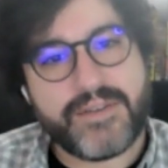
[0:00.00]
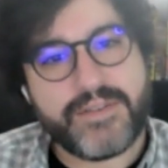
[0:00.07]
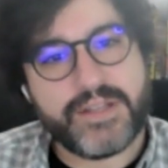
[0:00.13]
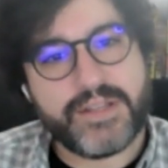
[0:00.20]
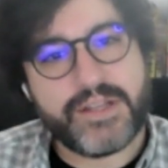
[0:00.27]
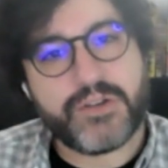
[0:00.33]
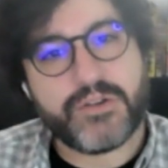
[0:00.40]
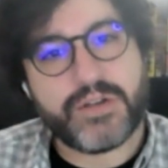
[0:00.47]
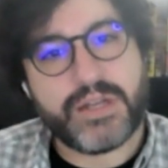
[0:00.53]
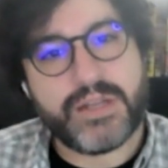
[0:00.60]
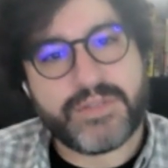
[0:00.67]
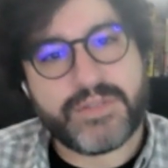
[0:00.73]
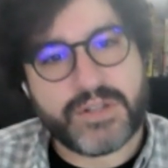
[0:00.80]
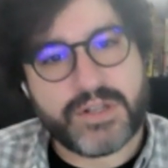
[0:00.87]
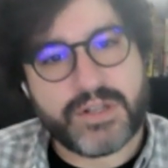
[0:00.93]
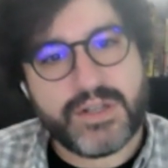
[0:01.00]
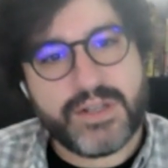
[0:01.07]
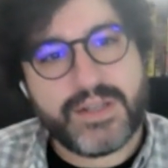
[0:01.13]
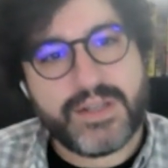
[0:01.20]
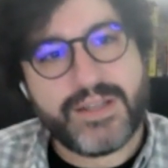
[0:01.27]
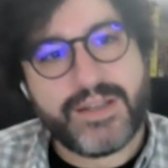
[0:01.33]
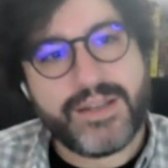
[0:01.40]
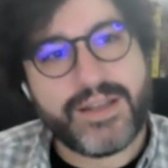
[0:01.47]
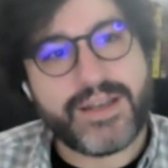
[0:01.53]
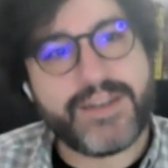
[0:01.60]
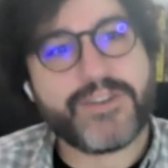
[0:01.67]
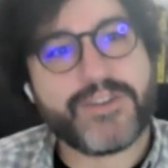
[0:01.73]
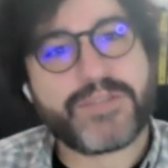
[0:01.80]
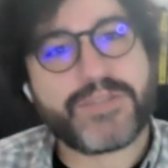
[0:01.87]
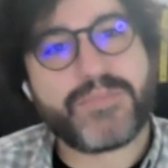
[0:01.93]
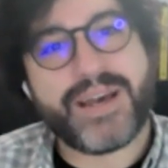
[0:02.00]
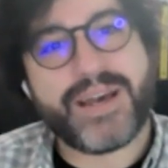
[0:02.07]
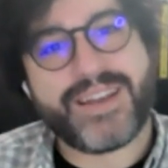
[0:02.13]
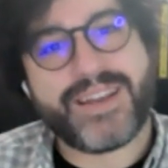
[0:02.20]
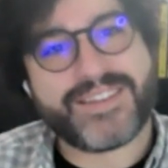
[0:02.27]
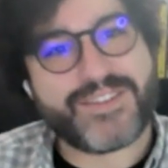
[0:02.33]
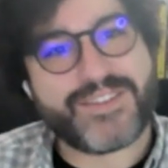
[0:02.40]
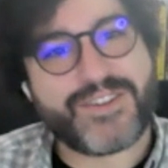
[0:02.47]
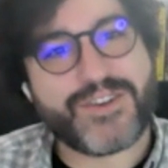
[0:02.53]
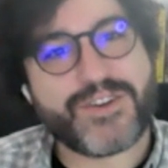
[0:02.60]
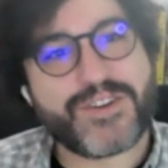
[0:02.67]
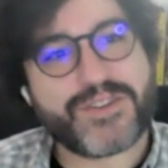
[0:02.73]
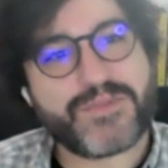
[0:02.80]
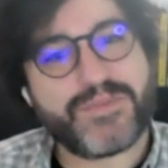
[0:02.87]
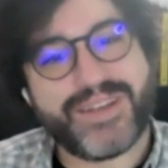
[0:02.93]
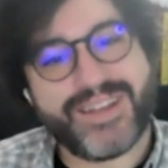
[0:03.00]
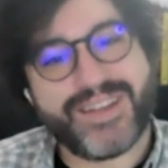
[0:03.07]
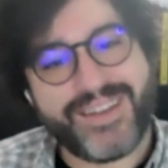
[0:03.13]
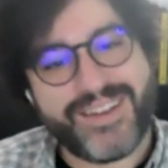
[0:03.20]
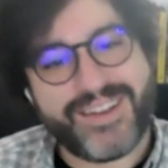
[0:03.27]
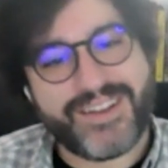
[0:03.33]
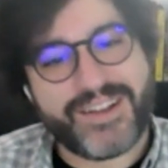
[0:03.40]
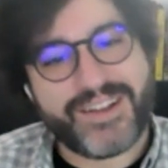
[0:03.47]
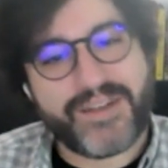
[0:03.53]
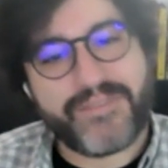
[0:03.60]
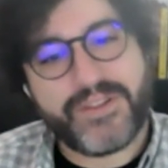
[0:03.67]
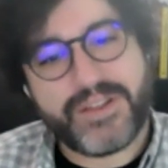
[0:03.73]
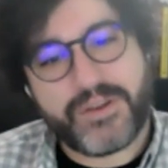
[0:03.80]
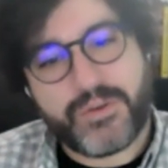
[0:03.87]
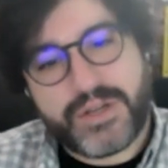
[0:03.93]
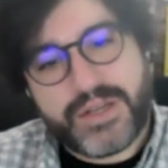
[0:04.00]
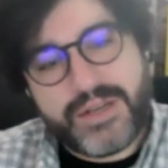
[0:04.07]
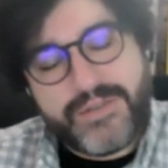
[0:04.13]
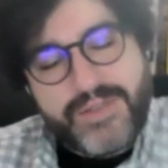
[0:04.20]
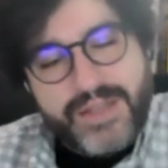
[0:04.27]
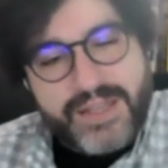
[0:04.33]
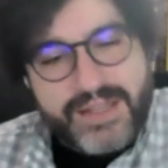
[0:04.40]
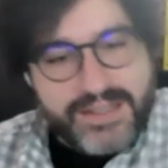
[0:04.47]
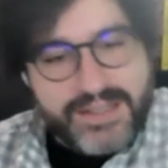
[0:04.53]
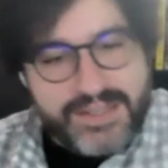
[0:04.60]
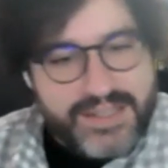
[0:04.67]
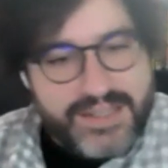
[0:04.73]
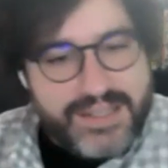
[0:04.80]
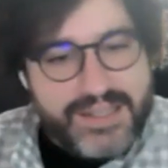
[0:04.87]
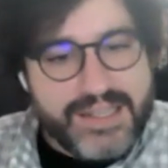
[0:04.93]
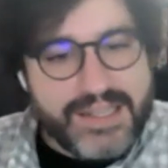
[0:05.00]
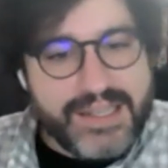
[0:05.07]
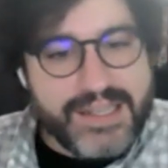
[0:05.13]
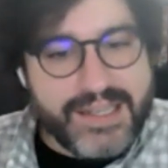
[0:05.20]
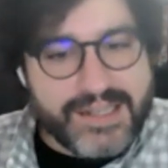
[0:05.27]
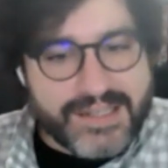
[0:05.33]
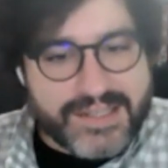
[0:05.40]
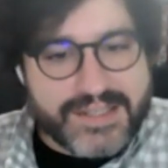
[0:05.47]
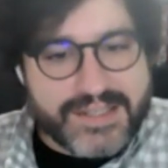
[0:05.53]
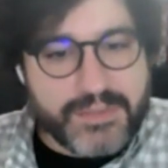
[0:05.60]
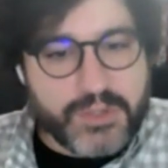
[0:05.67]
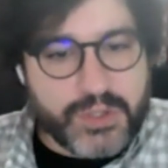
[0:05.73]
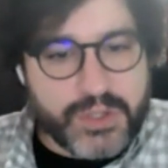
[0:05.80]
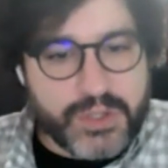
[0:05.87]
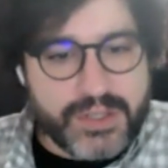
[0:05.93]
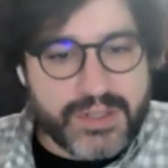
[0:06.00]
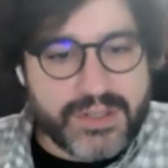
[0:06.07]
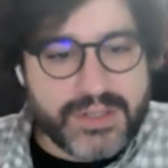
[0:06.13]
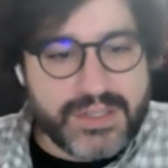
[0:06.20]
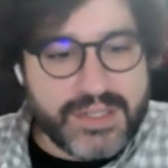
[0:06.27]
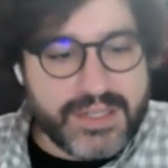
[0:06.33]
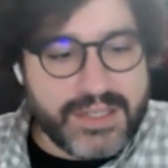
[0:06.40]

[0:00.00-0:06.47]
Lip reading: I feel like creatives are not nearly as badass as sharks, but you know, like I feel like we're kind of like in a similar